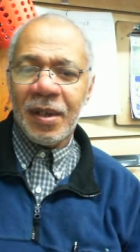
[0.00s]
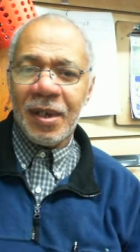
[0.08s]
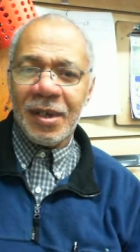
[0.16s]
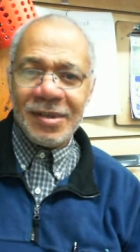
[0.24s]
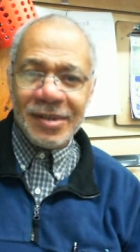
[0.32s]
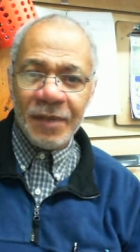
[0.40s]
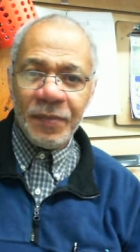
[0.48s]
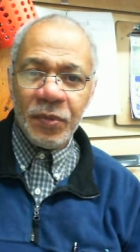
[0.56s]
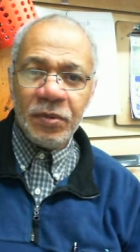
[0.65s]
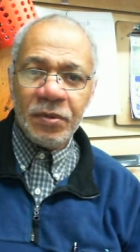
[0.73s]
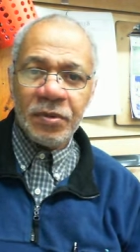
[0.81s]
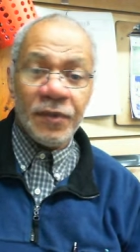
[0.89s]
It's
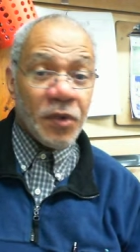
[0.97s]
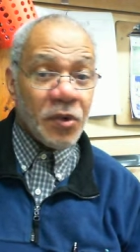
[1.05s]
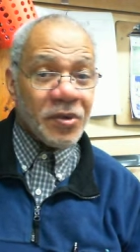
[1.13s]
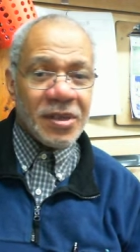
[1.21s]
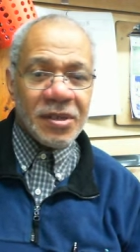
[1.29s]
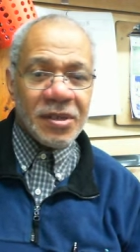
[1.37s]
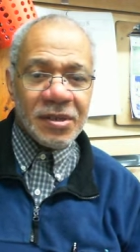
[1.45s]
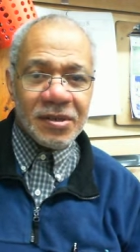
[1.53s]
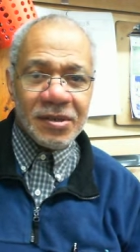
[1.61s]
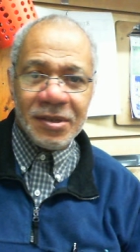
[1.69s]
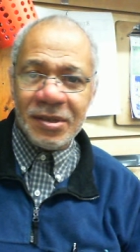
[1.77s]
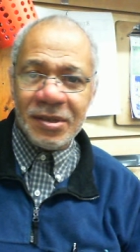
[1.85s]
simple. You've heard it
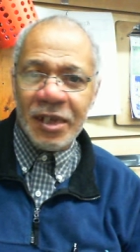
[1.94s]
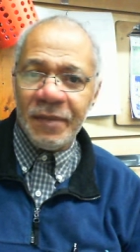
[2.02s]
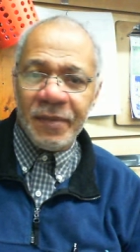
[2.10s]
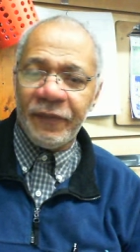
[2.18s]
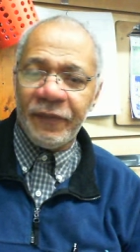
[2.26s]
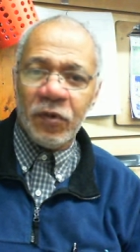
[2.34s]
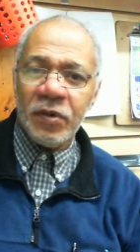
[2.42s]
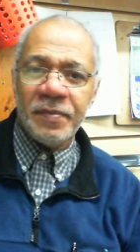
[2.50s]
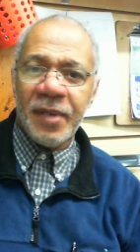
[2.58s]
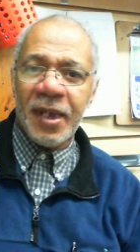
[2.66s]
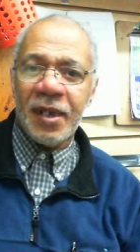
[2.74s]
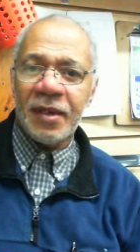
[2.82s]
stated before
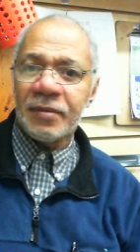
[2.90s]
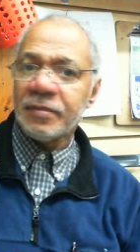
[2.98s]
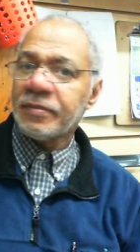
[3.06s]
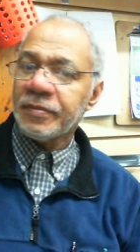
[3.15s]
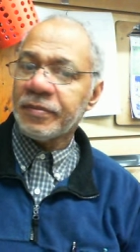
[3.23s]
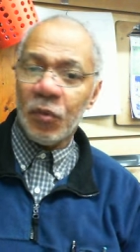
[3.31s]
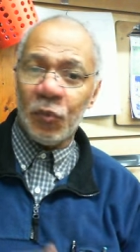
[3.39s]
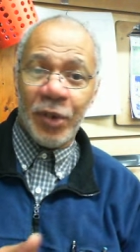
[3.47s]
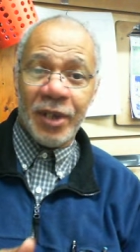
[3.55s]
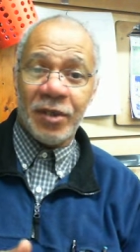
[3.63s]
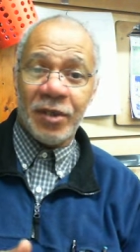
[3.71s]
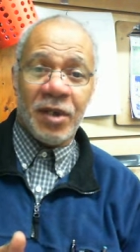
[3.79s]
by
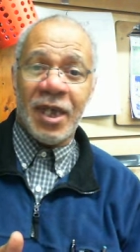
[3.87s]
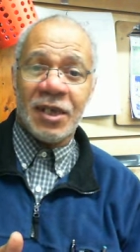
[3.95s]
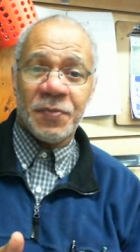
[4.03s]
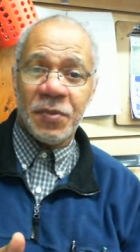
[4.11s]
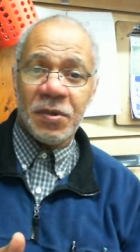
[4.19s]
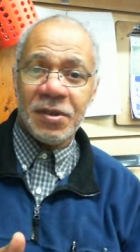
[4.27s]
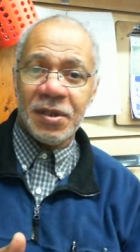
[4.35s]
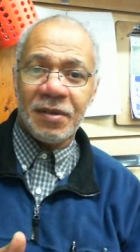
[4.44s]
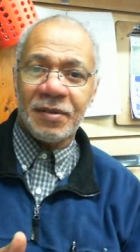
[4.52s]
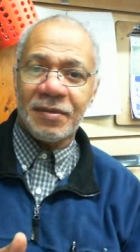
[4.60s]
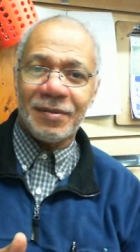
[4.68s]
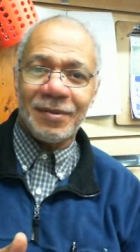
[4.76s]
weather experts
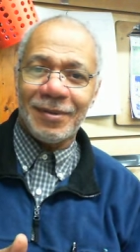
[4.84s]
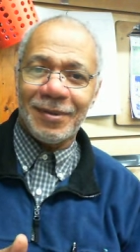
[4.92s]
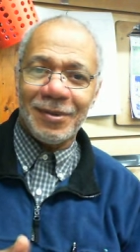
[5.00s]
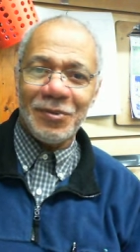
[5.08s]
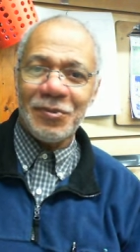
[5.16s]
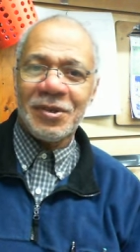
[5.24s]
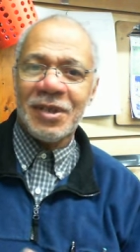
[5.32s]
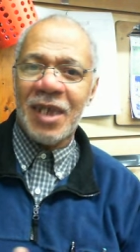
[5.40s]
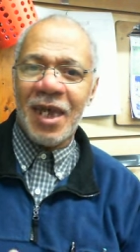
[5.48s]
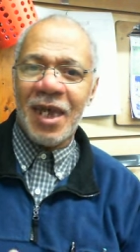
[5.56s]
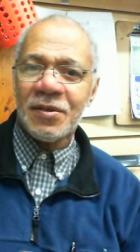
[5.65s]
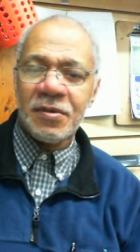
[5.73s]
and
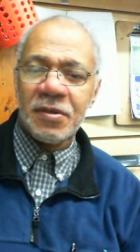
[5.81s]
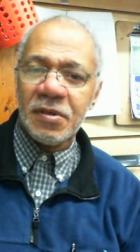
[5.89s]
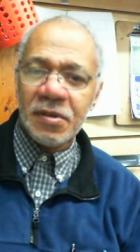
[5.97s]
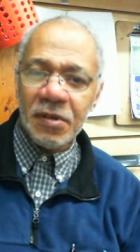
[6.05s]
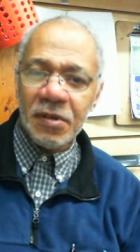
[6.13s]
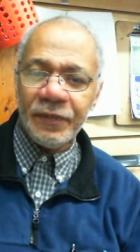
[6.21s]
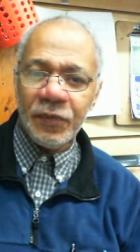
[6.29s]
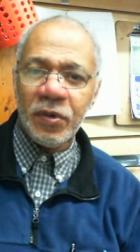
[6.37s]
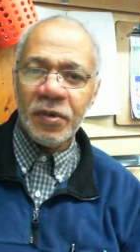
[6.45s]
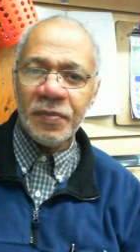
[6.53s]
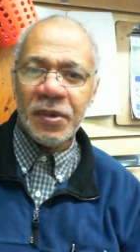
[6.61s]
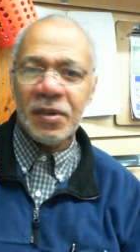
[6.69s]
newscasters and so
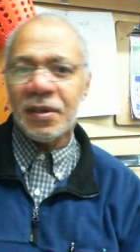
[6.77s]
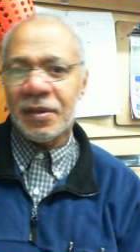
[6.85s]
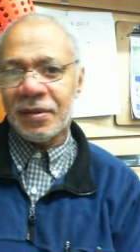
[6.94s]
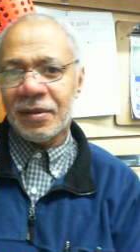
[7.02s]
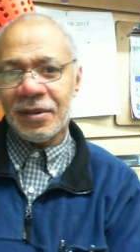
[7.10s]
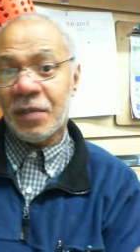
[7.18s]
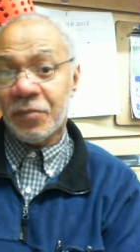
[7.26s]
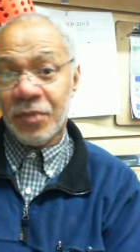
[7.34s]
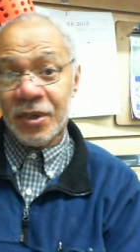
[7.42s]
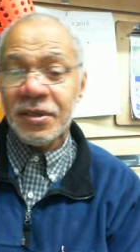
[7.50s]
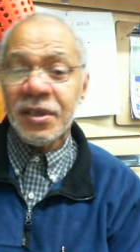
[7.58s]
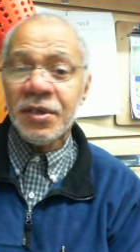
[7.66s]
forth. But now,
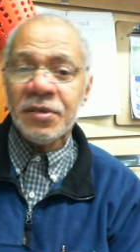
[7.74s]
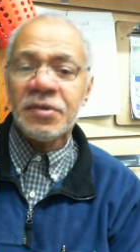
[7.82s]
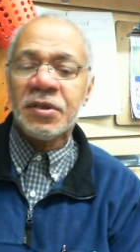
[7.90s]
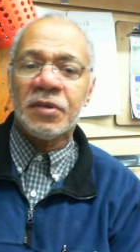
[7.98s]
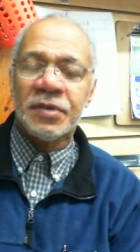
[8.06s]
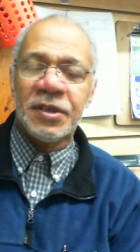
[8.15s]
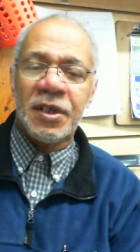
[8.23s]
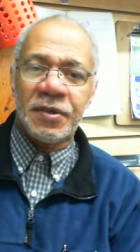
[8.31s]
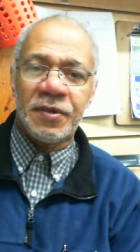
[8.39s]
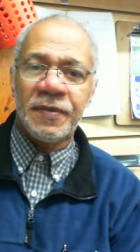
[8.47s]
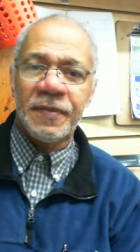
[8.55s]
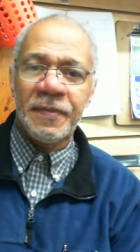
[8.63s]
brother teacher's going to tell
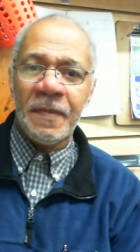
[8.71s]
you.